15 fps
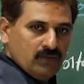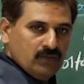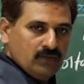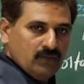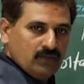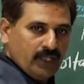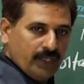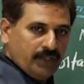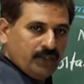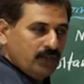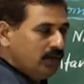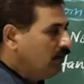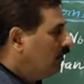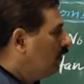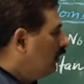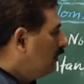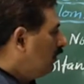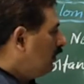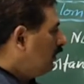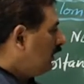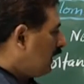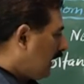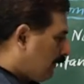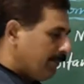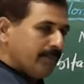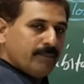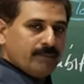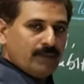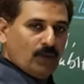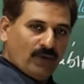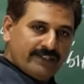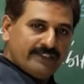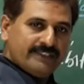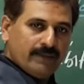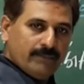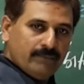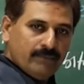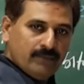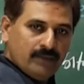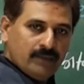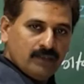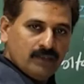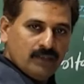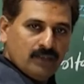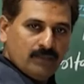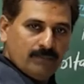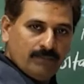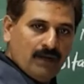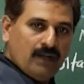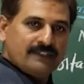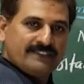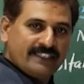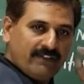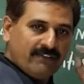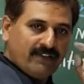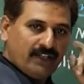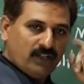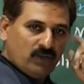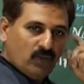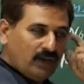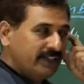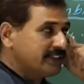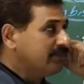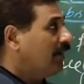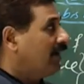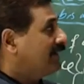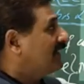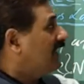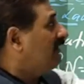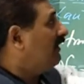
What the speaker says: M. What is M? Mass given. What is mass given?